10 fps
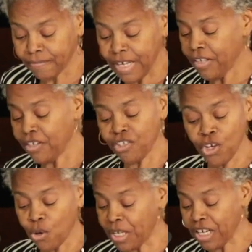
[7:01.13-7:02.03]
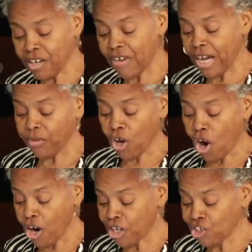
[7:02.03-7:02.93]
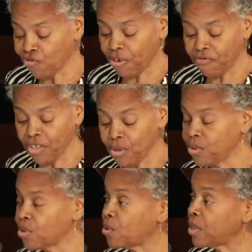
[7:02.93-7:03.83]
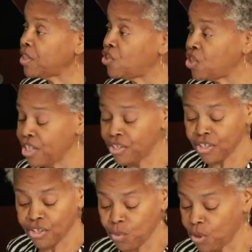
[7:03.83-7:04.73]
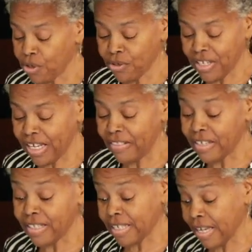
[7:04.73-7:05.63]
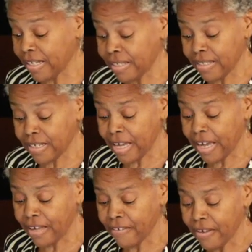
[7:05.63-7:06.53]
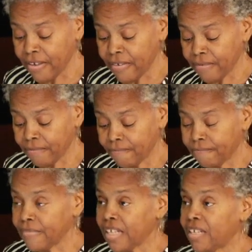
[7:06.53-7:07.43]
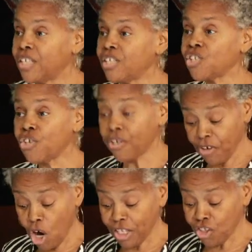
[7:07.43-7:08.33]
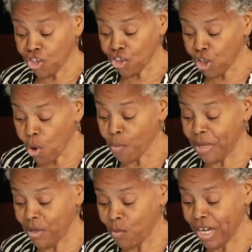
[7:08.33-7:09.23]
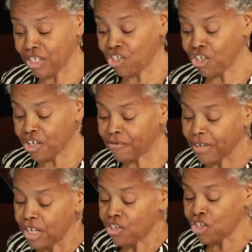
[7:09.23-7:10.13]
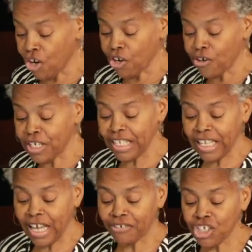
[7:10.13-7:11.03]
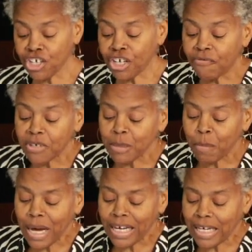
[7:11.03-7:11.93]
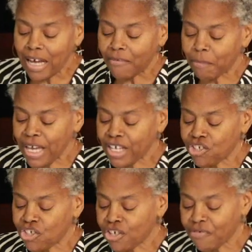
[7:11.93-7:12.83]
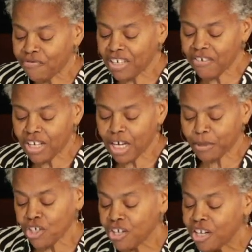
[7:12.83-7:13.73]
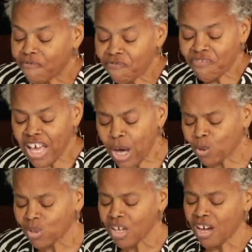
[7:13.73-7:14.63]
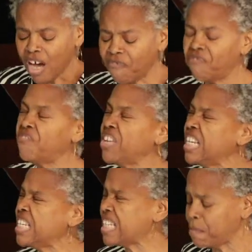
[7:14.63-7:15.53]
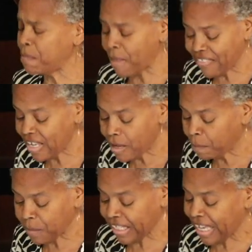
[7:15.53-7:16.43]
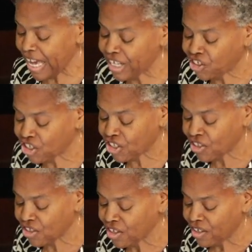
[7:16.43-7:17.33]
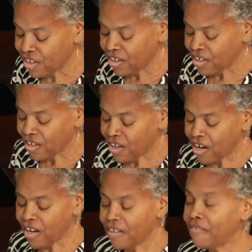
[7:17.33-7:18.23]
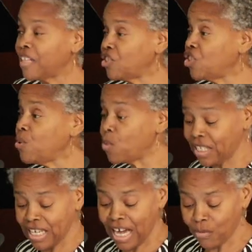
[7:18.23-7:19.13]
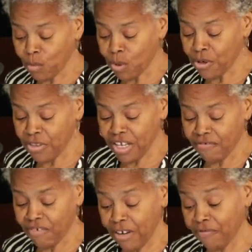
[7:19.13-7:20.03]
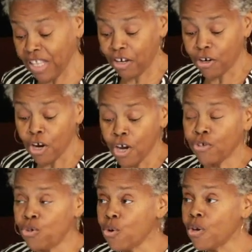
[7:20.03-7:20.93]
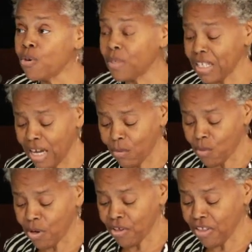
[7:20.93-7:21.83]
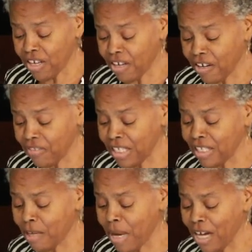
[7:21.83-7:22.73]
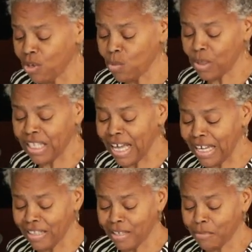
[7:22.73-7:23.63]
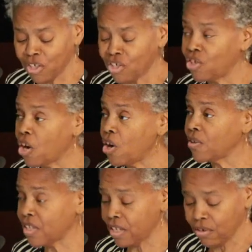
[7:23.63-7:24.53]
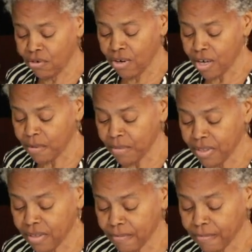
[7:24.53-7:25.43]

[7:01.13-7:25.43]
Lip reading: There is no getting around the harsh refusal in Jesus' words in this text today. This could have gone so many ways. She could have turned and left. She could have responded out of pain. She could have given up. She could have felt offended by the implications that she was not worthy enough, that her daughter was not worthy enough, that somehow you would liken them to dogs and crumbs.